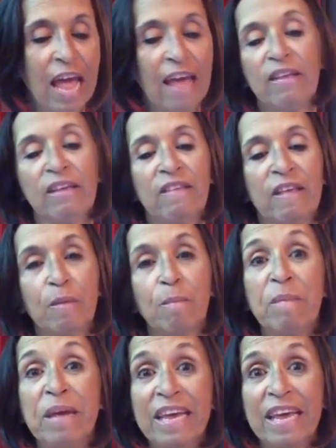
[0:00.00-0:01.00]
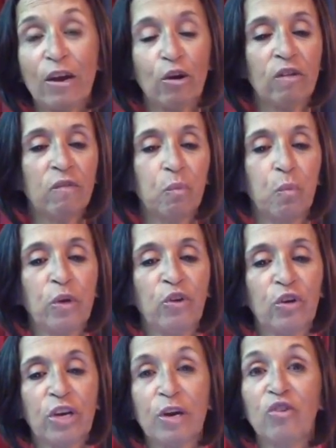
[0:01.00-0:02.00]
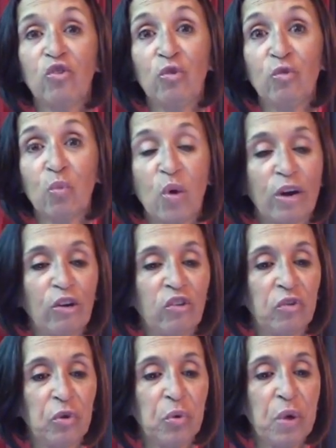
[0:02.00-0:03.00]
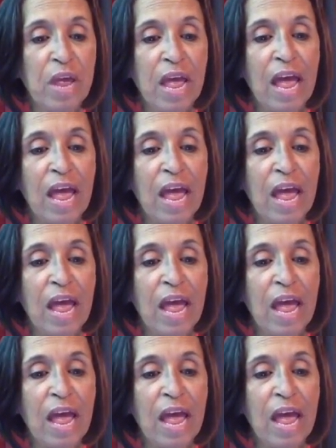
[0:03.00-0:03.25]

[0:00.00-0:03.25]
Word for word: And they say the big hitters, which you're going to choose one or two,